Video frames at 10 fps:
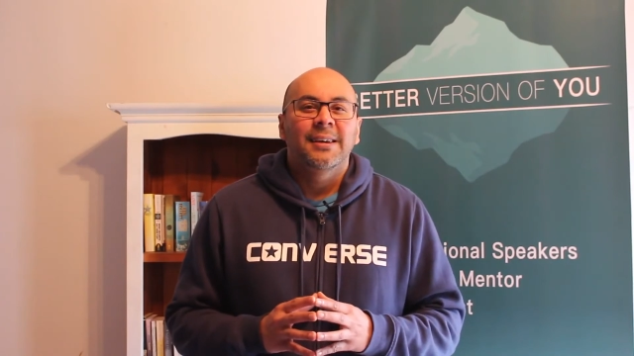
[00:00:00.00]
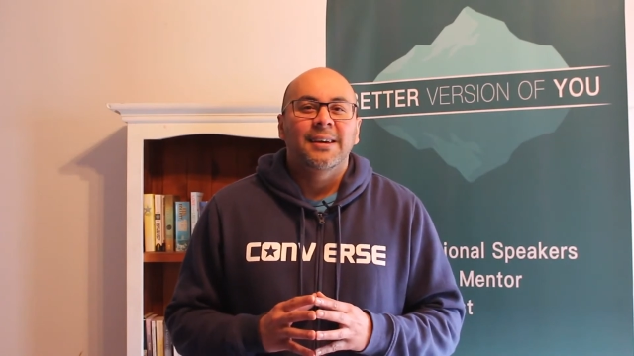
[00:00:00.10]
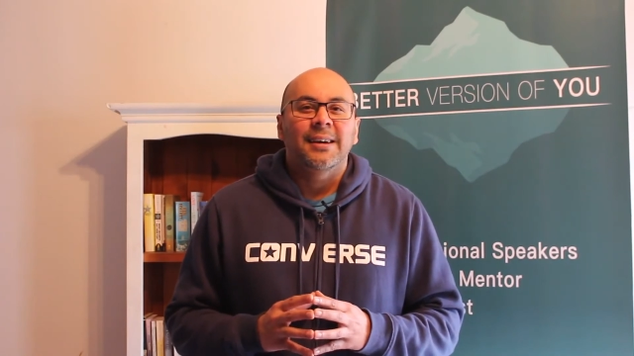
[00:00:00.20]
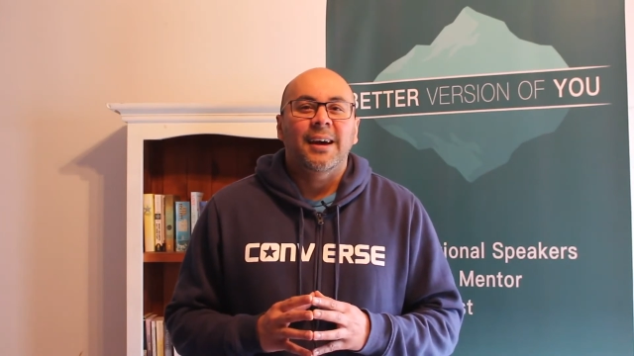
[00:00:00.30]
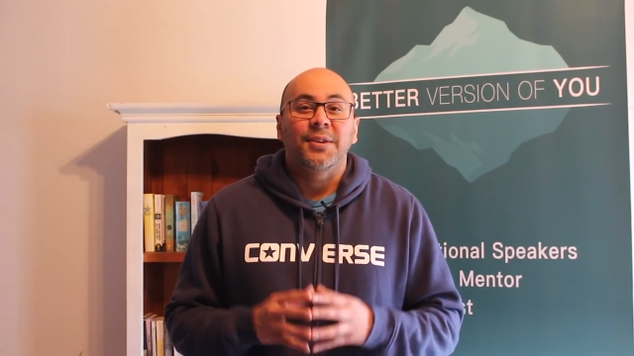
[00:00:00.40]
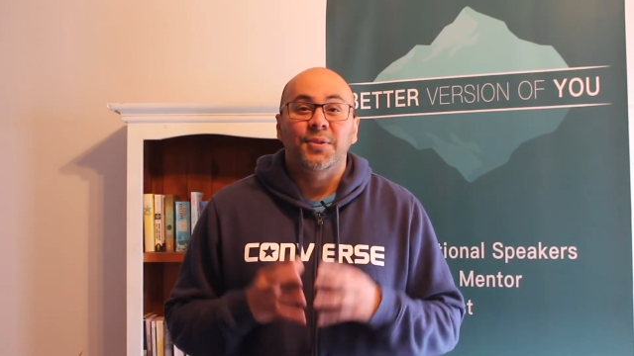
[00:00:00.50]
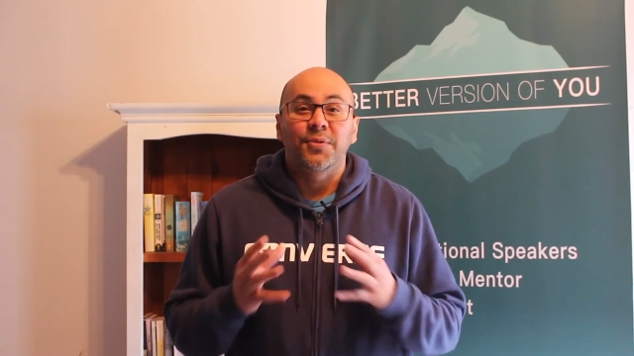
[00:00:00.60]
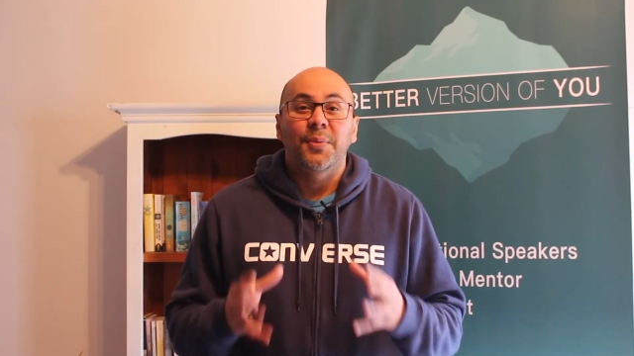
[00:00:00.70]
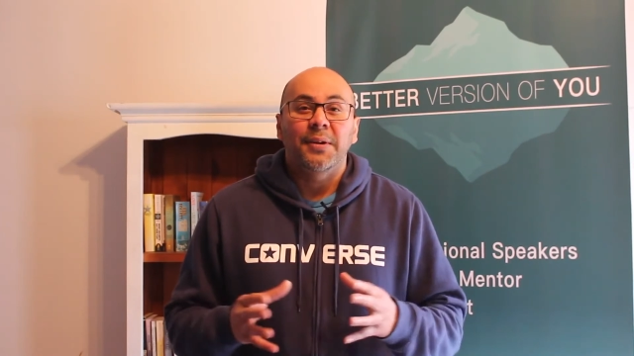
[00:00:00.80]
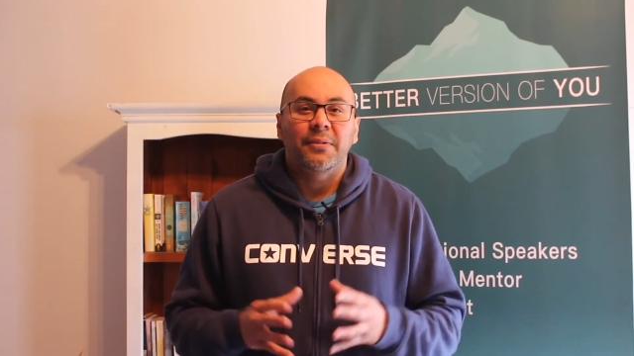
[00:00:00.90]
I
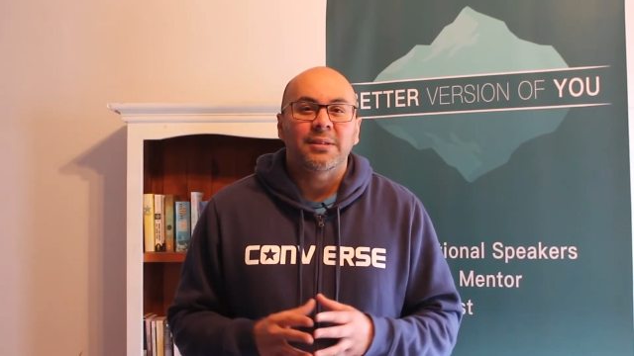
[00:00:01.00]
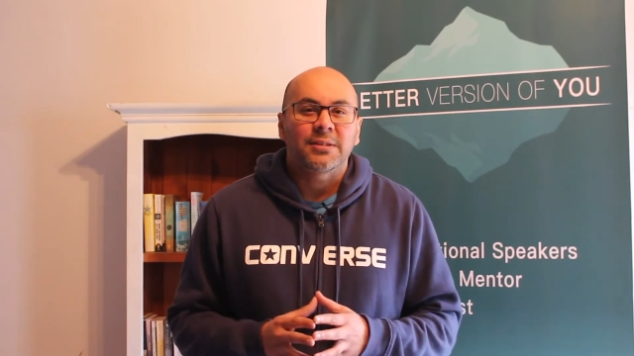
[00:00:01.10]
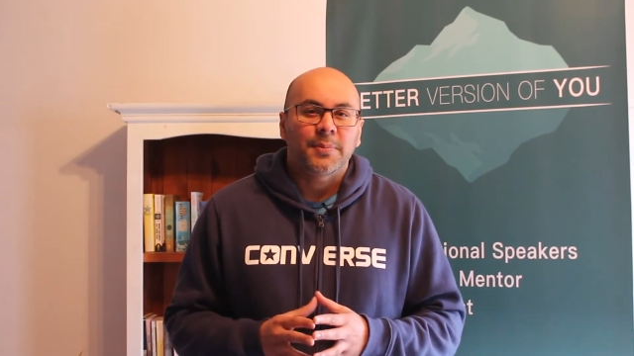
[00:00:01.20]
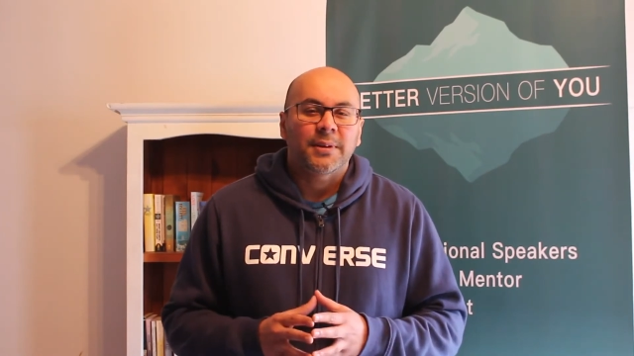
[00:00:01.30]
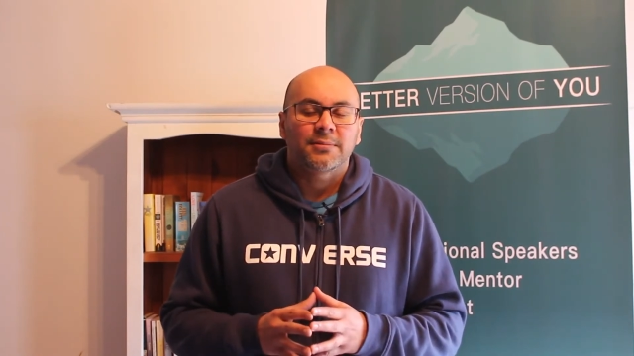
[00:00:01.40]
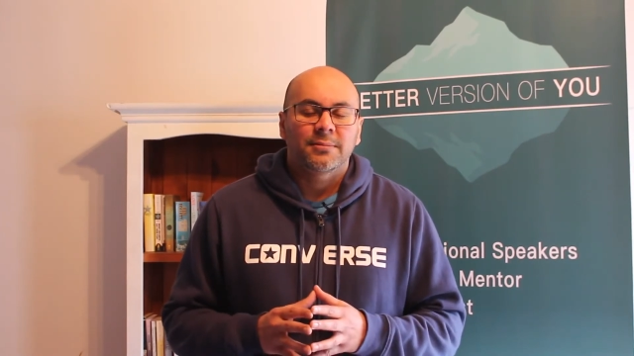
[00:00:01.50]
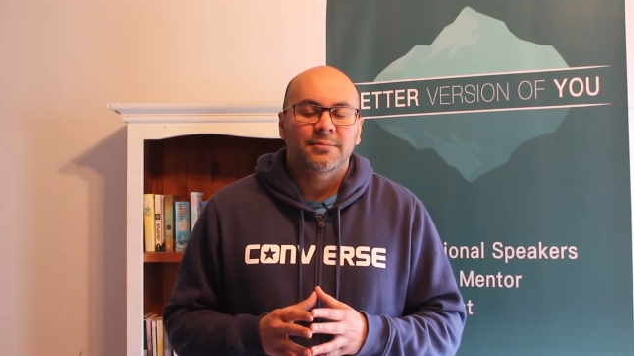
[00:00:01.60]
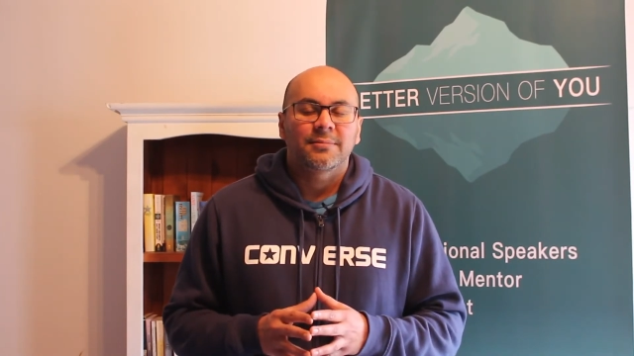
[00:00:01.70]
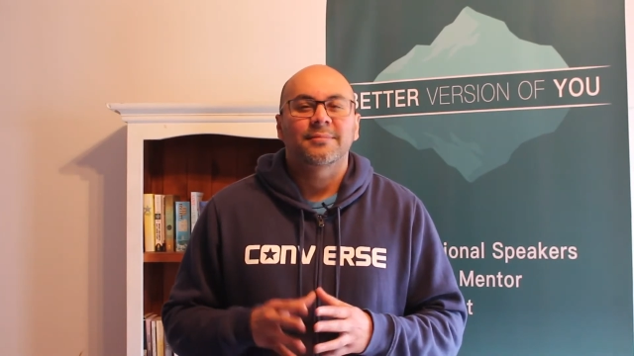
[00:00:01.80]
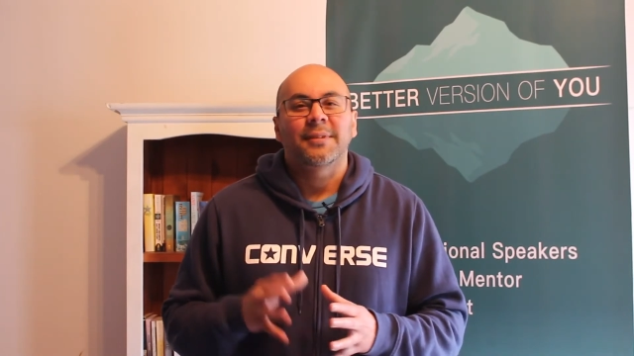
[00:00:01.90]
do my runs, but
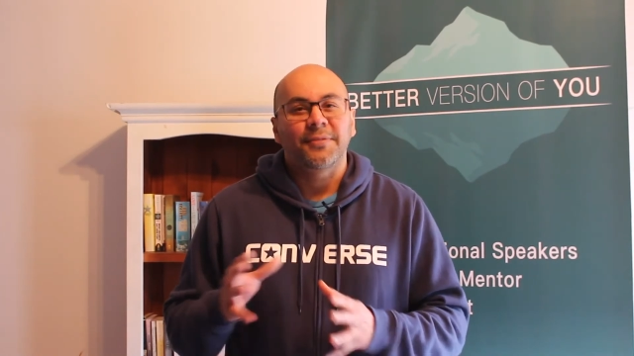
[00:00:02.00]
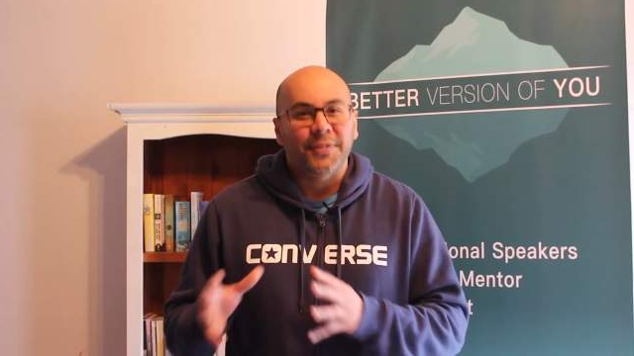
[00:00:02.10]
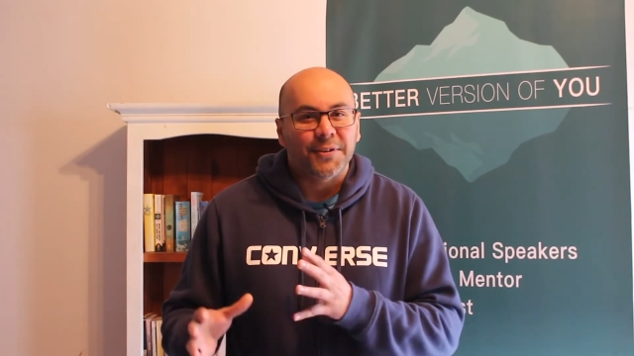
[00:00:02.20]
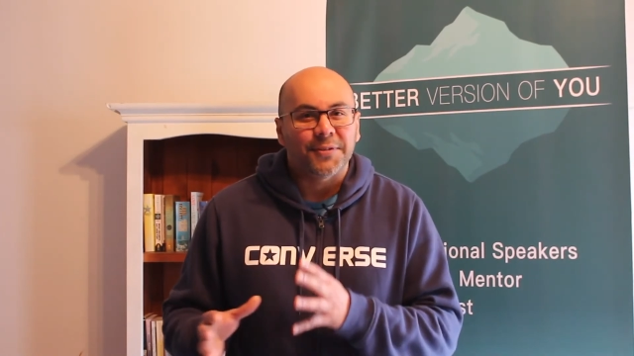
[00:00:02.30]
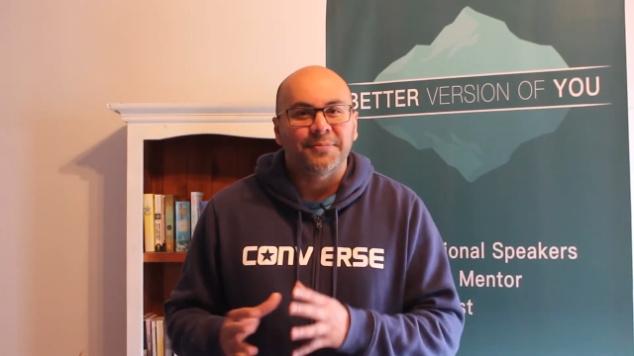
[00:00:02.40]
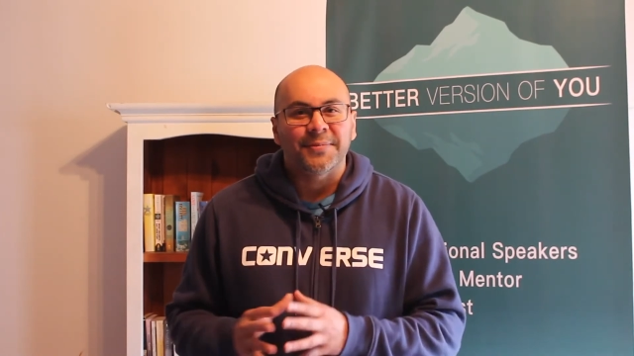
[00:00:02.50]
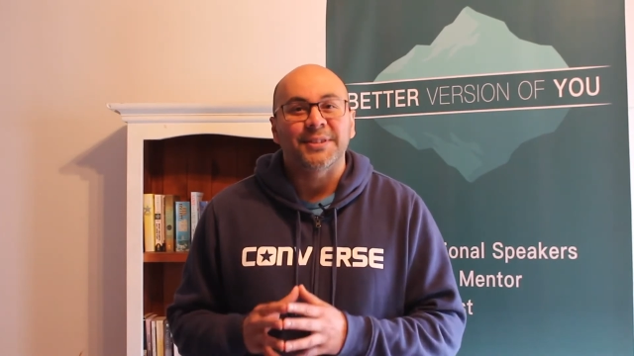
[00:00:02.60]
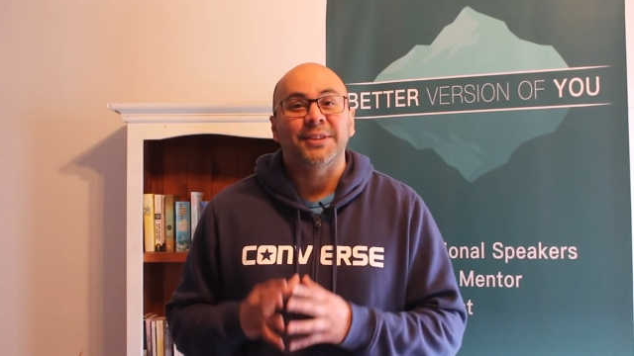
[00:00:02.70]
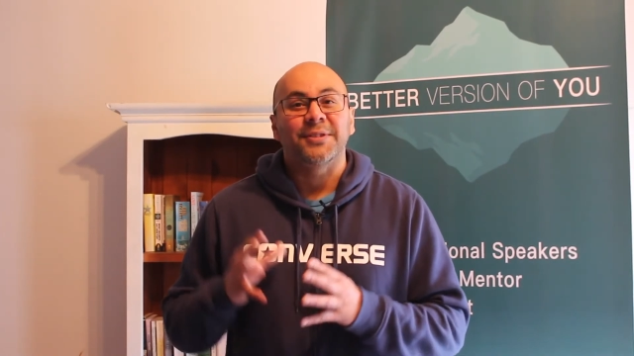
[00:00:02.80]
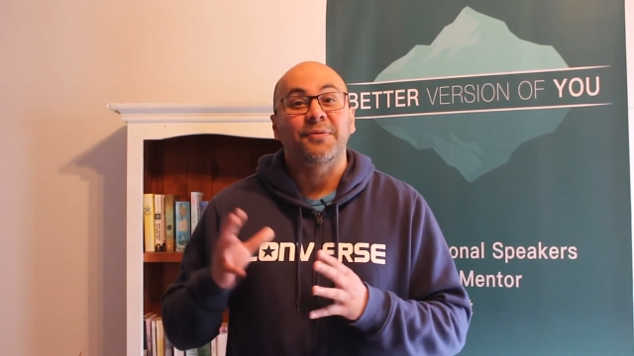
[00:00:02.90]

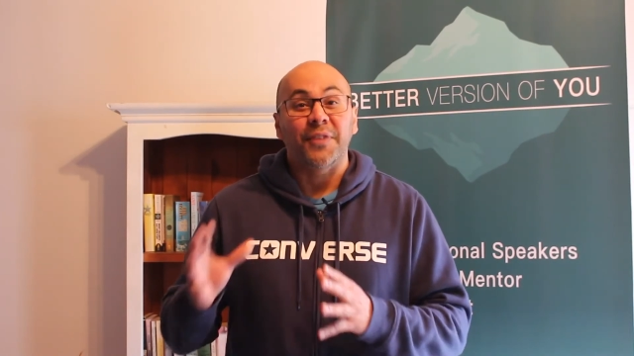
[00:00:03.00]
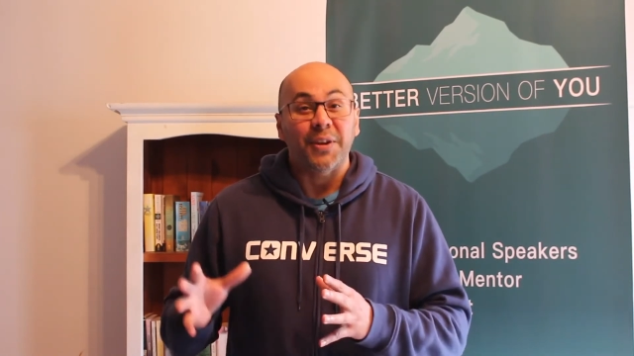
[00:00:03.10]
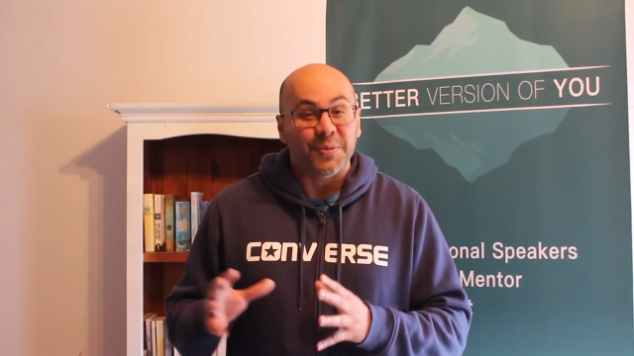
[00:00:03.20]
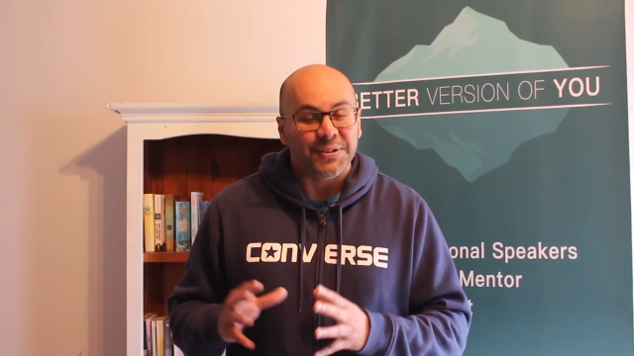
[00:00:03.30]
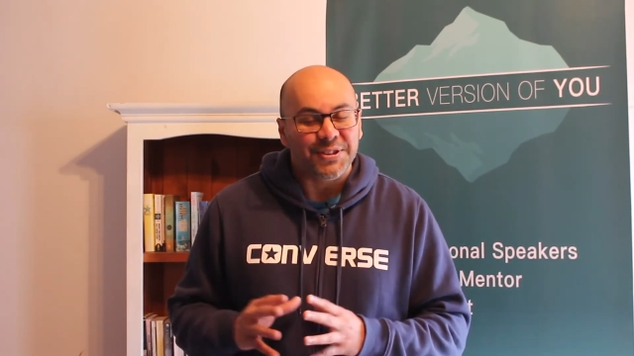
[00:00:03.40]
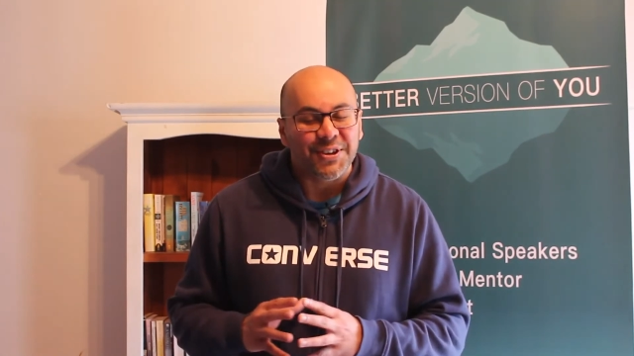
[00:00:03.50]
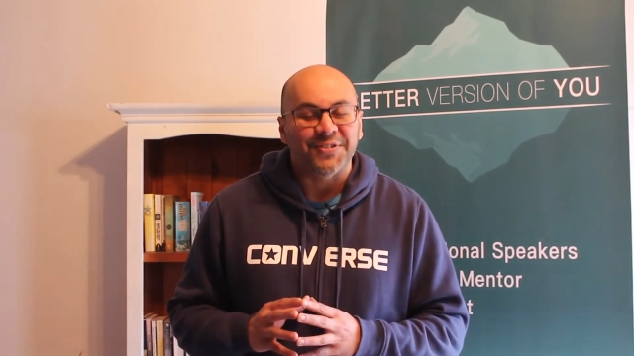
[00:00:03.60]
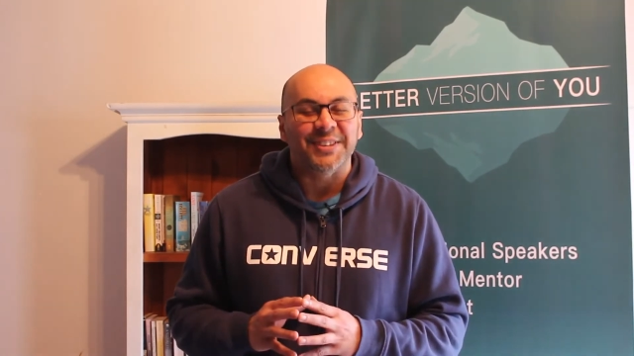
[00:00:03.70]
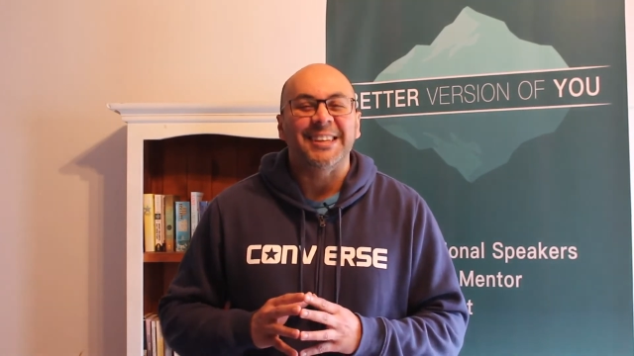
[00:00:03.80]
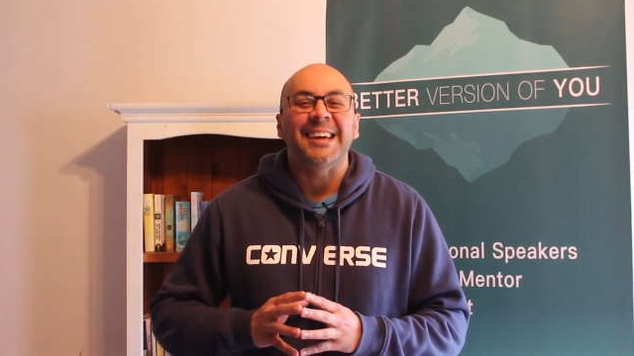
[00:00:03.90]
the frequency
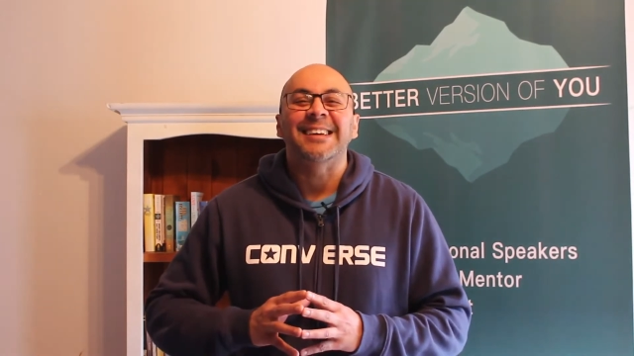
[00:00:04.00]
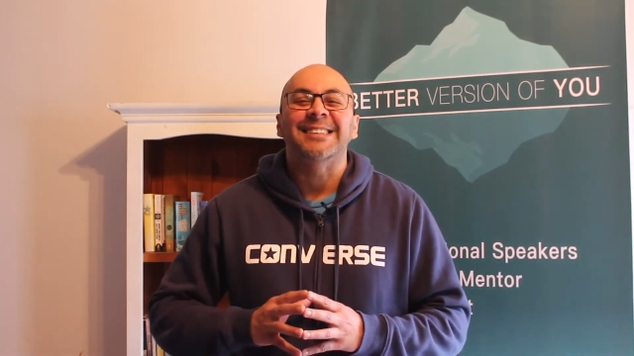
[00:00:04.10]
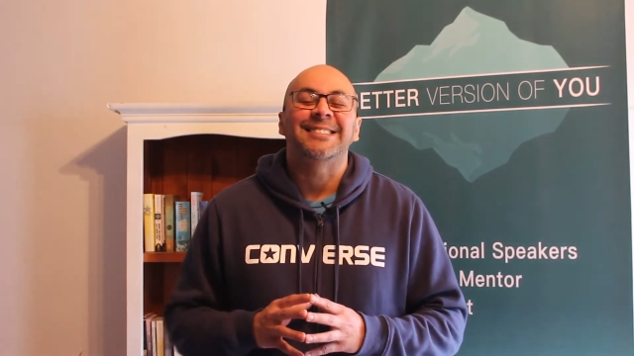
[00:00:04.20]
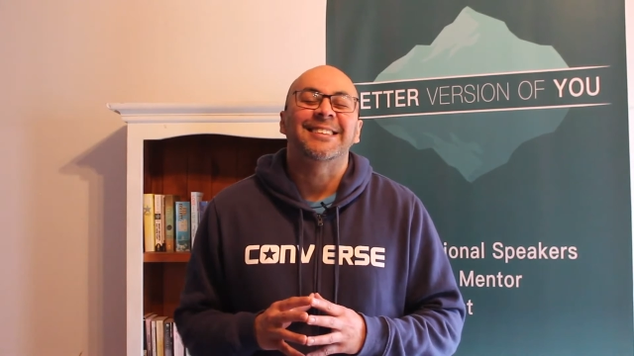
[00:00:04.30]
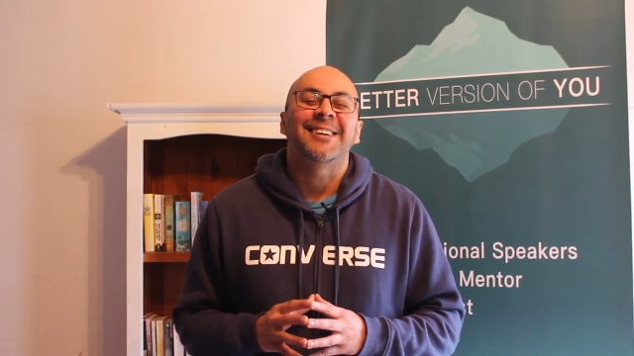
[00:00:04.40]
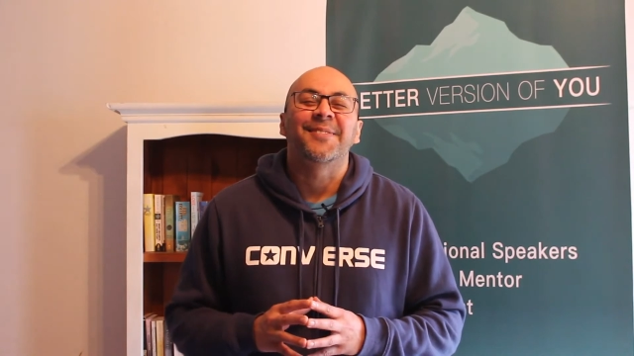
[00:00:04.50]
of it has